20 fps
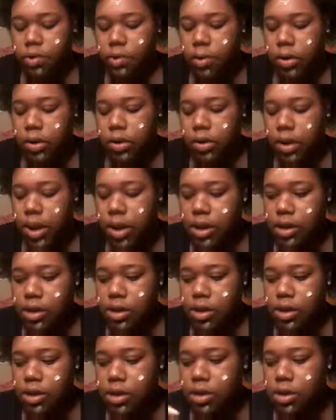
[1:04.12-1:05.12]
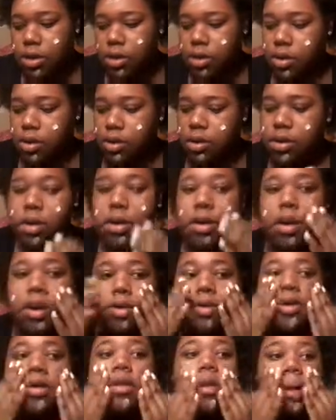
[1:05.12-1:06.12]
moisturized it and
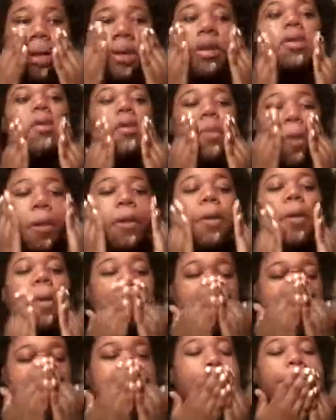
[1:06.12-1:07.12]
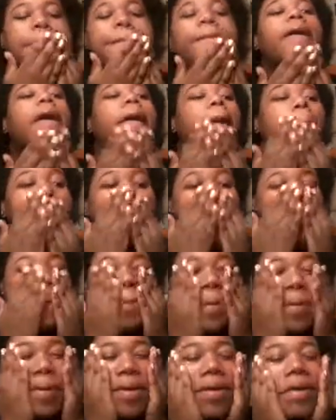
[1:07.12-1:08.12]
everything, so I won't
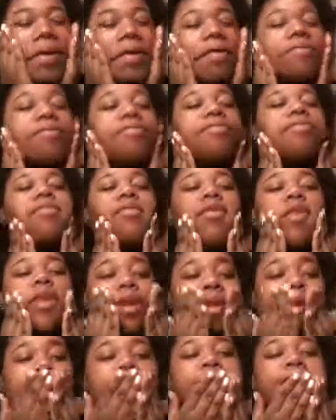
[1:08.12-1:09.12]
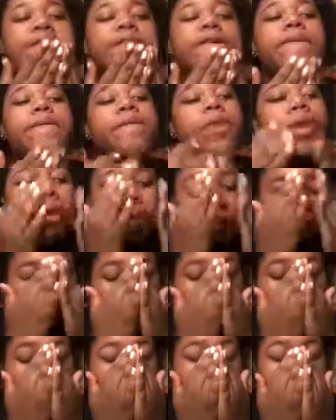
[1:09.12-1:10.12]
put too much
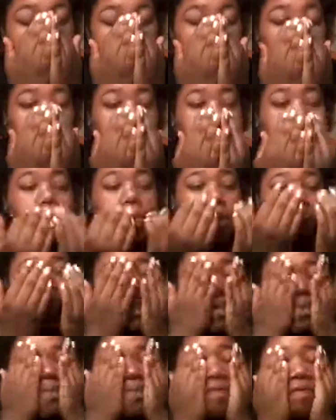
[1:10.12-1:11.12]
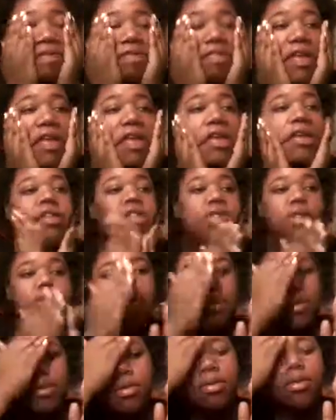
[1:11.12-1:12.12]
on my
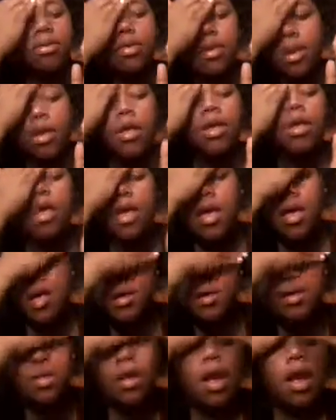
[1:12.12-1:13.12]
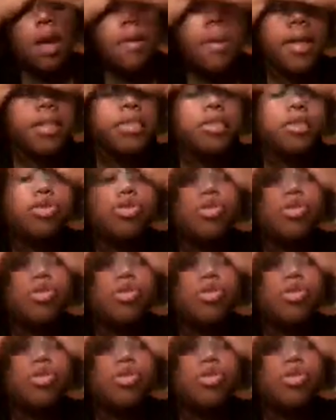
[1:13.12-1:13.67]
face. And sorry about the